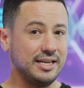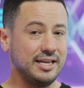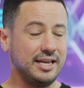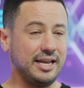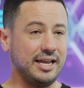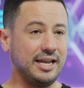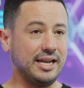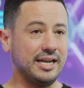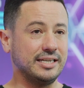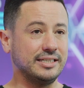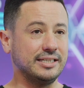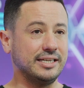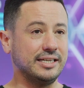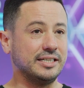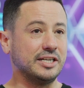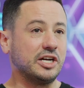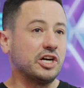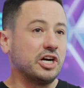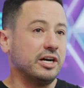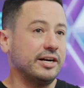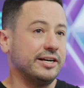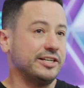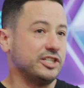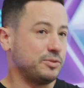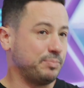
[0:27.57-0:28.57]
and
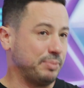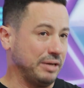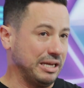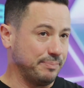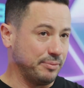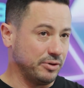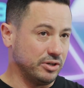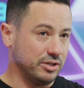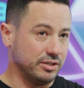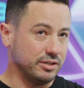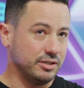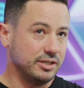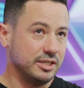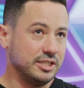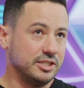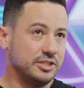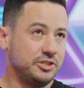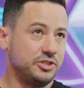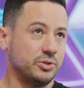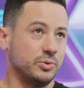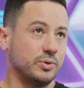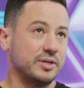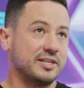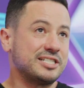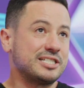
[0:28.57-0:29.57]
encourage people
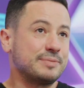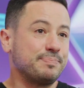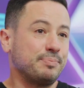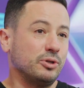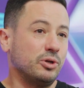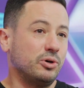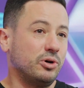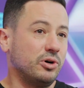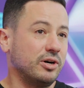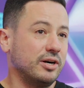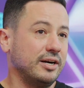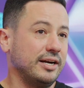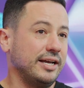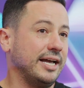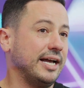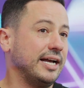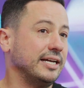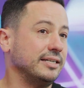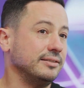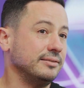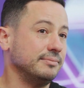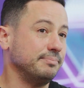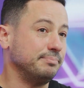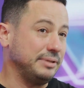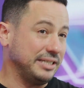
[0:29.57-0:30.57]
to explore
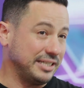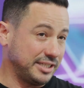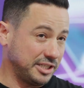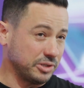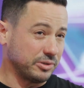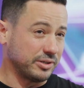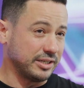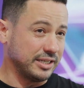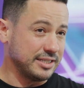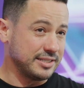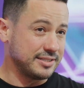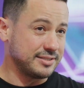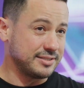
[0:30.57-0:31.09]
and be curious.